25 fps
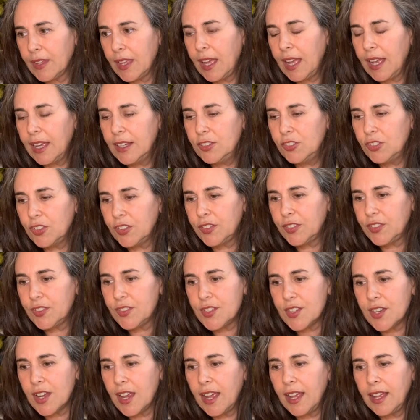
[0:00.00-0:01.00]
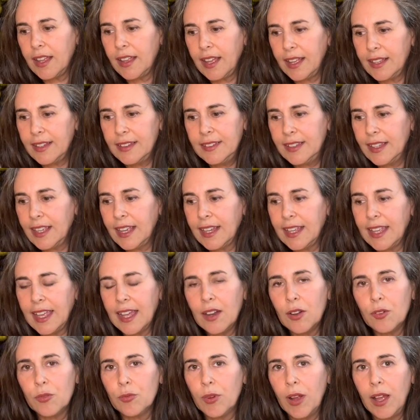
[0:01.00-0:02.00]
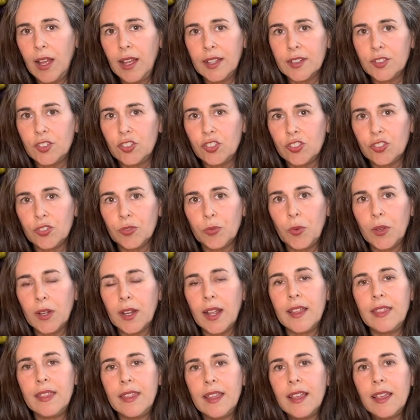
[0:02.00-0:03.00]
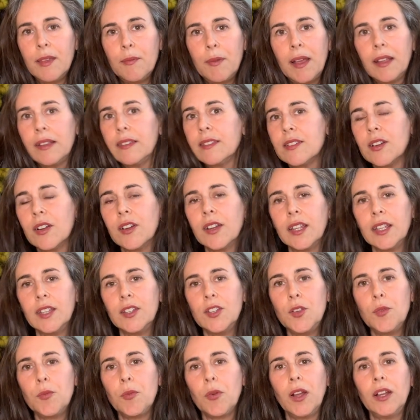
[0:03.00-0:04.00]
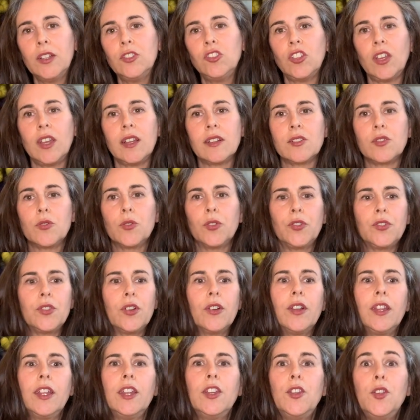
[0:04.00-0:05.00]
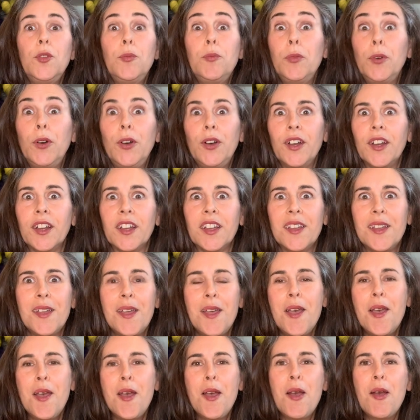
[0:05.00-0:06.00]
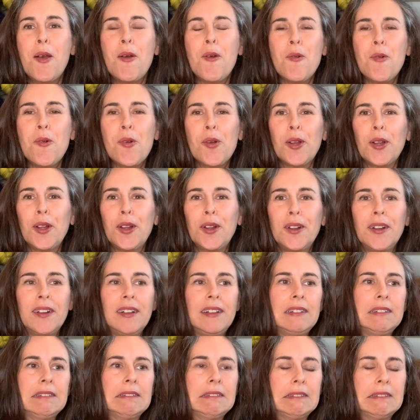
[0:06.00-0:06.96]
I just, I, I get a rush when I think about starting a new project or starting a new book or